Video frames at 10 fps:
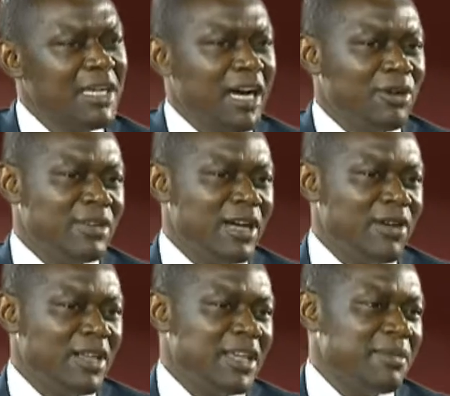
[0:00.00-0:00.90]
Another
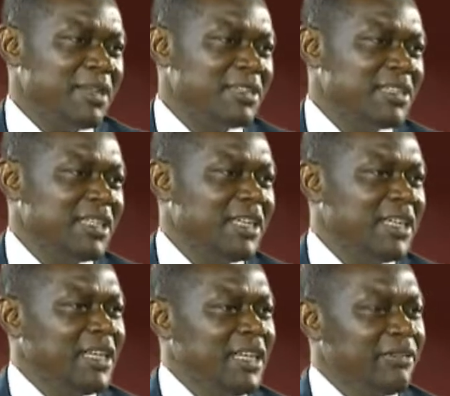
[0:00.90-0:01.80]
one came and say
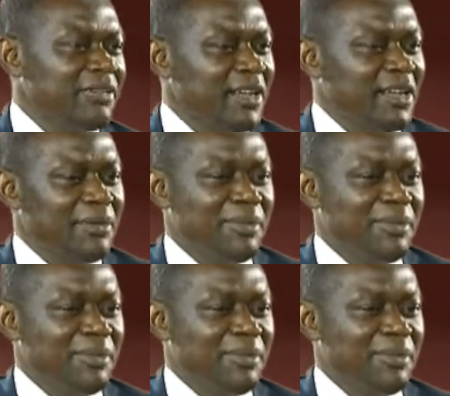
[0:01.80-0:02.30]
a Fulani